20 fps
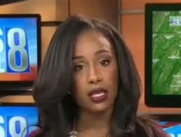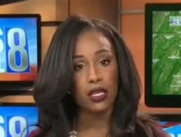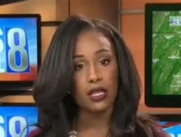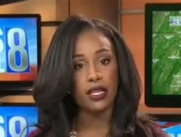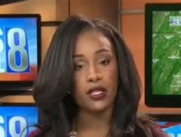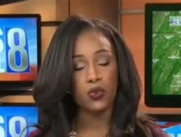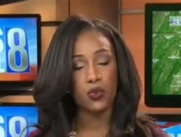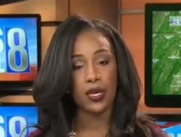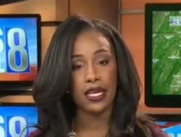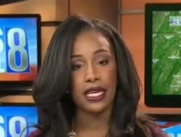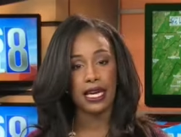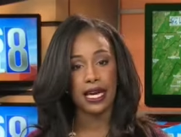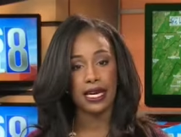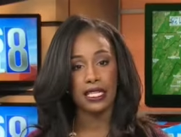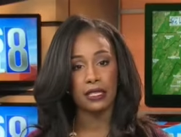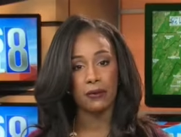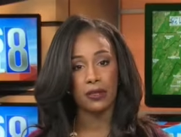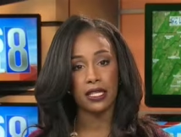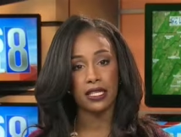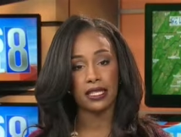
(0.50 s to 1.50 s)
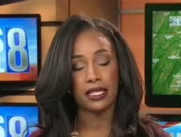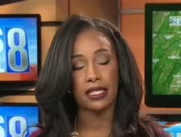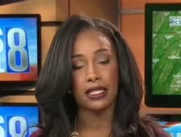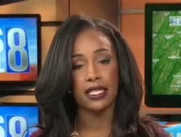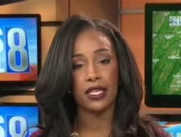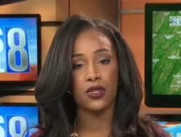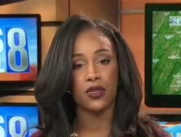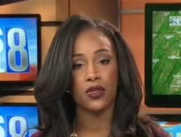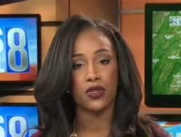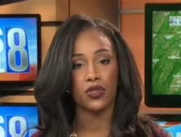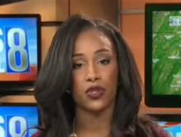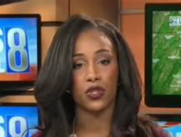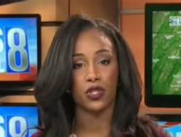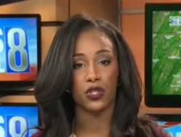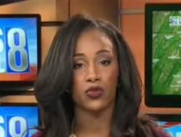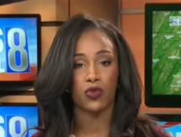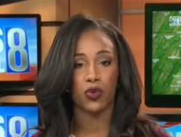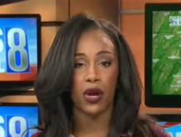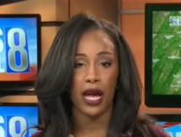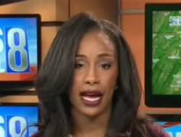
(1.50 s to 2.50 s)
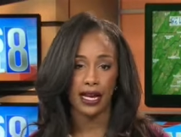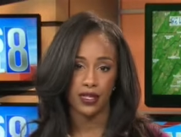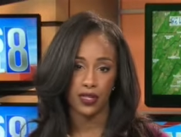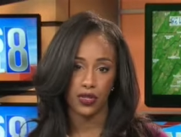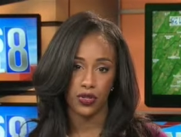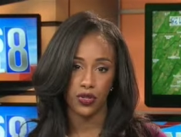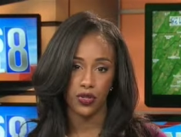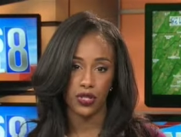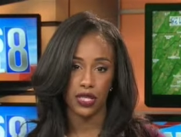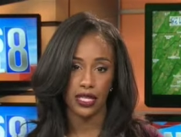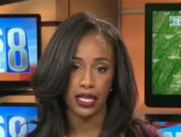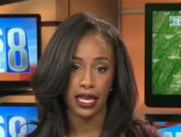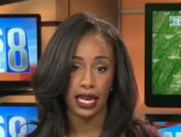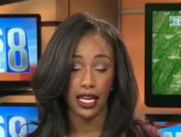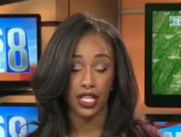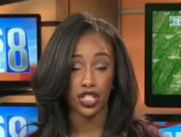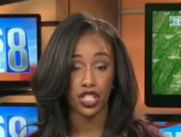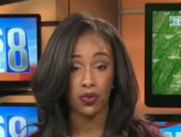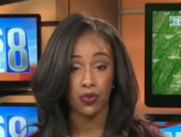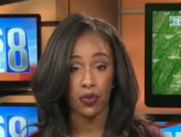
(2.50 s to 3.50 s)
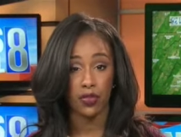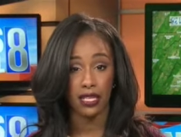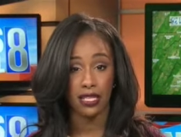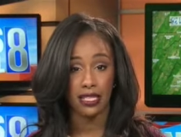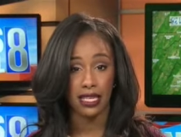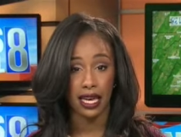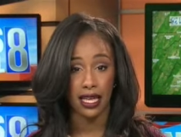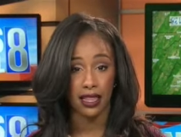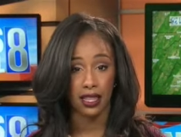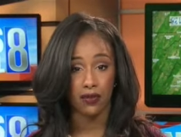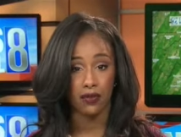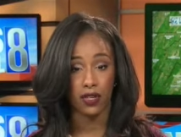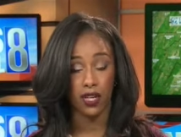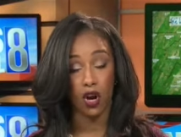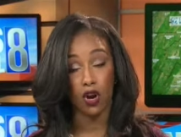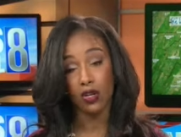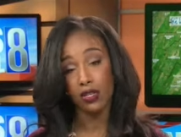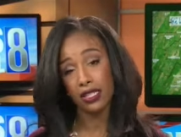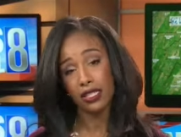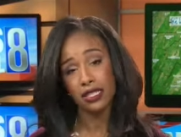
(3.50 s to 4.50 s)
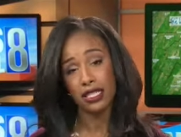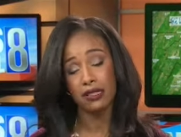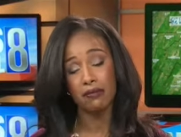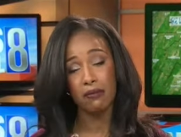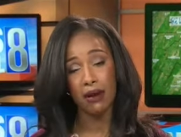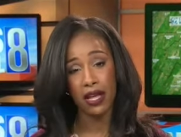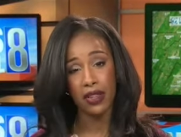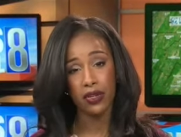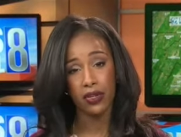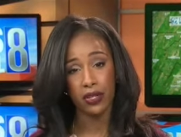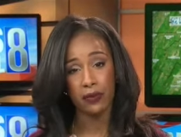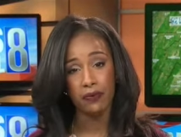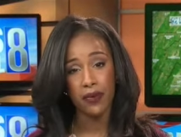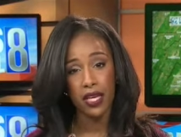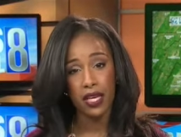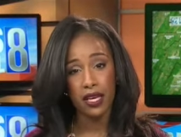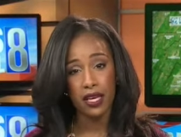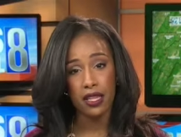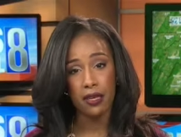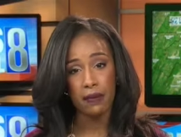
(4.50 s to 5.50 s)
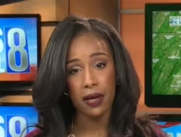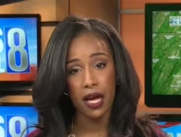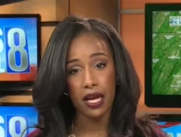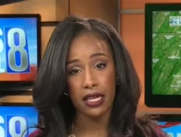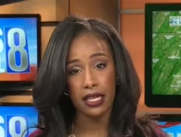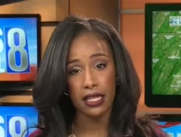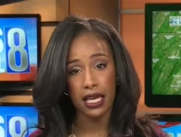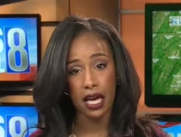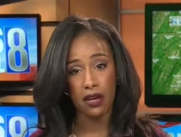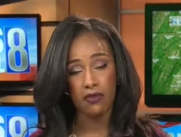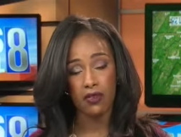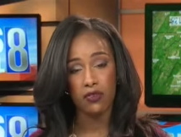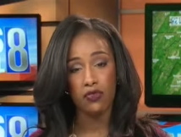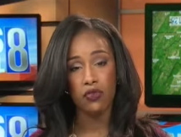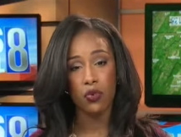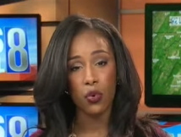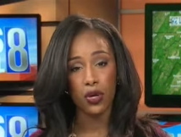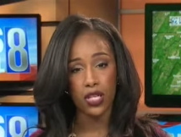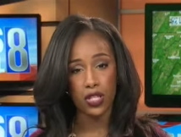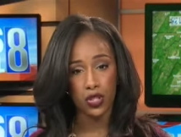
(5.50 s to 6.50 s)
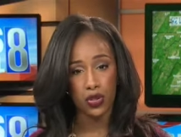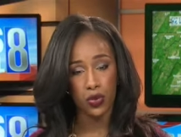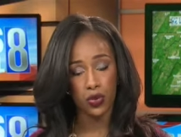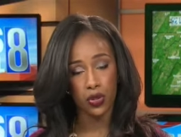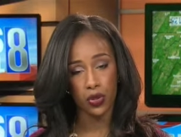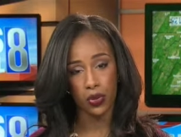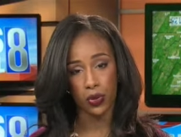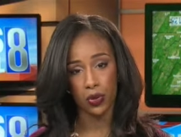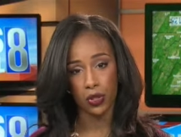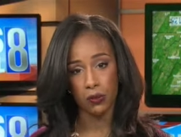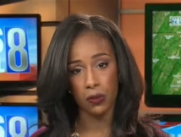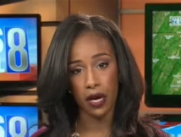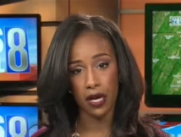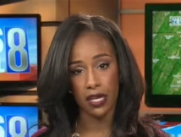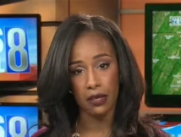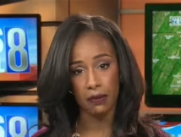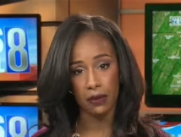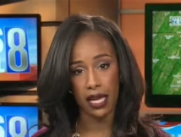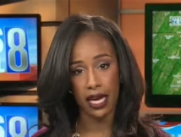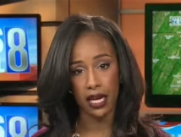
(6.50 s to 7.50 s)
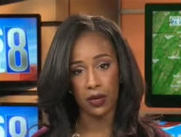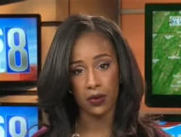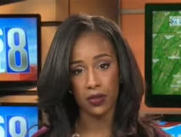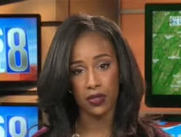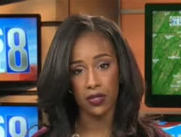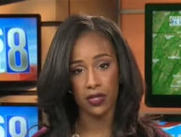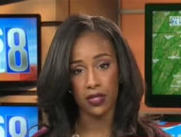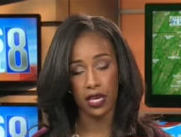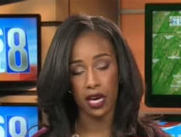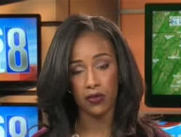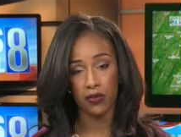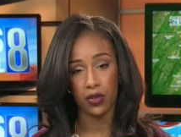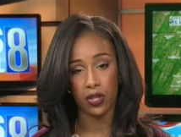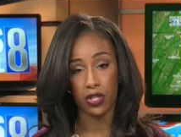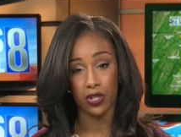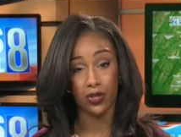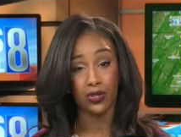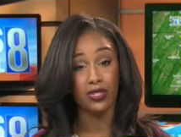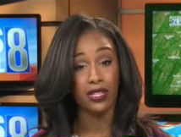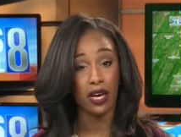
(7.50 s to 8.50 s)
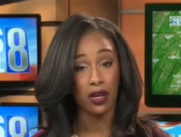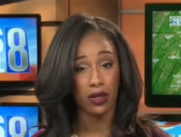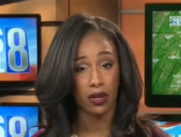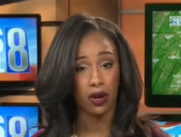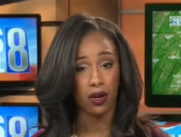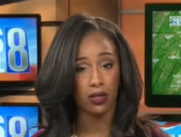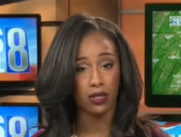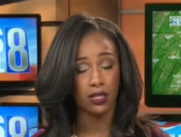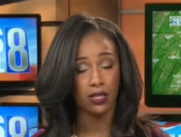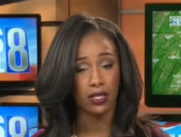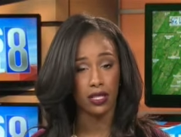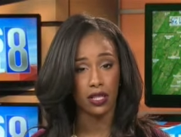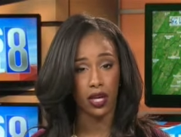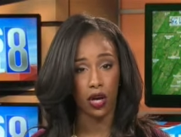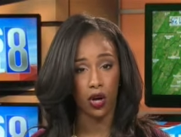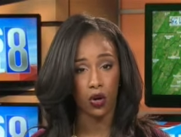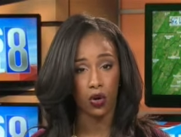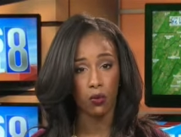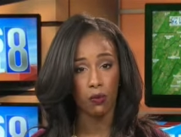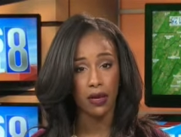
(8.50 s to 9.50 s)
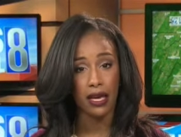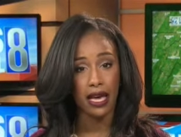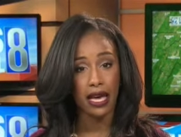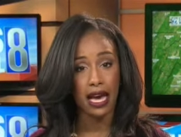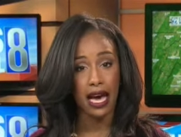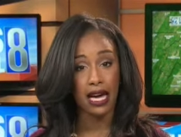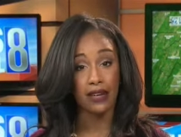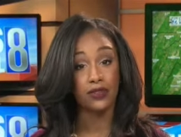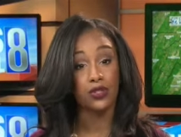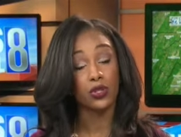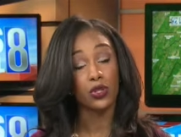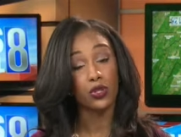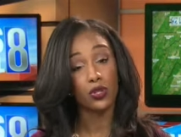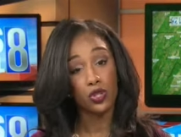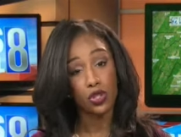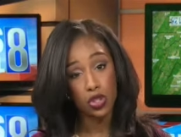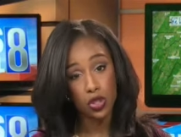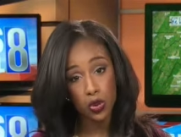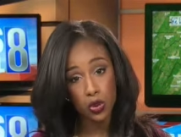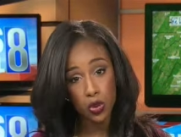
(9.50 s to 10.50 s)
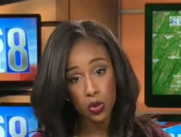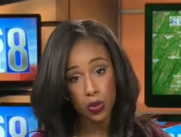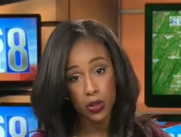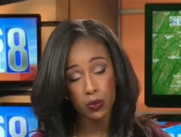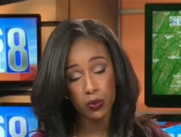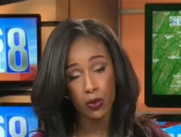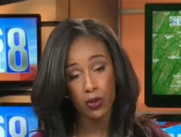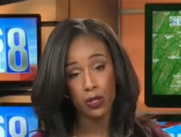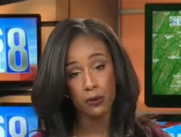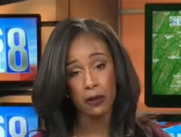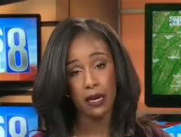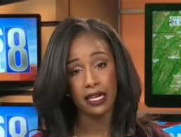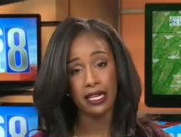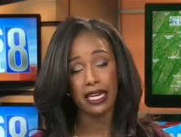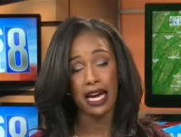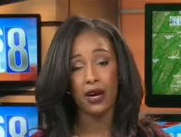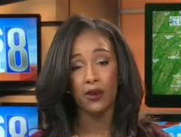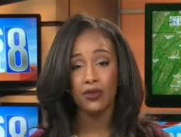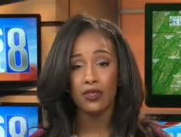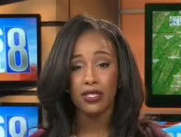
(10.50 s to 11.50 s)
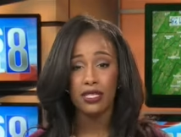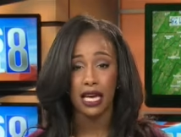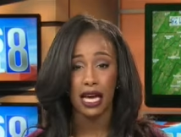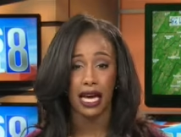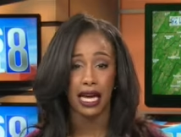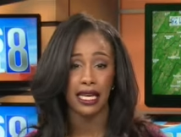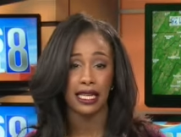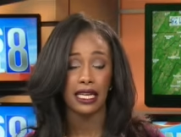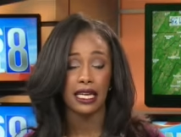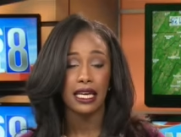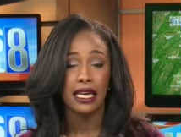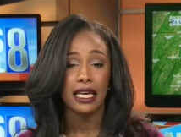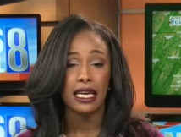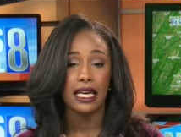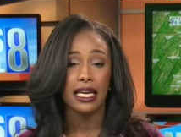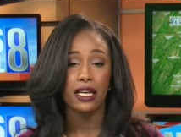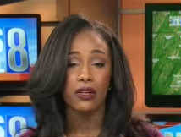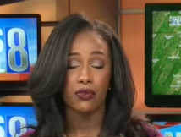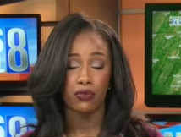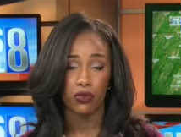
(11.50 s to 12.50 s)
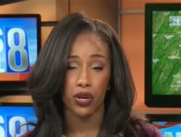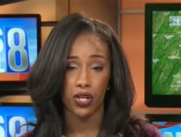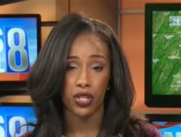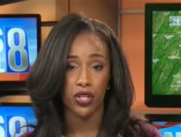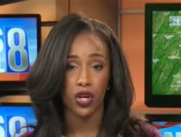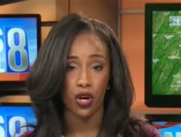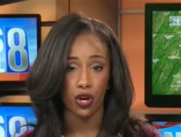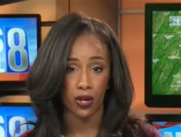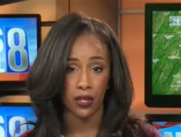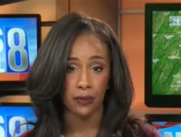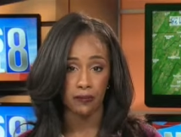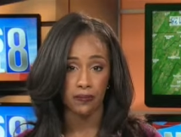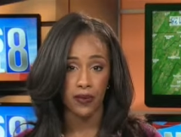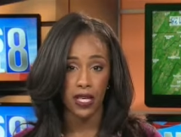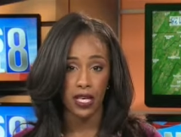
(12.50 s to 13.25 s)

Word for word: This weekend, police continue the search for answers in connection with the death of an Arlington mother. The body of 42-year-old Bonnie Black was discovered in her South Arlington home after her children were spotted outside in a front yard.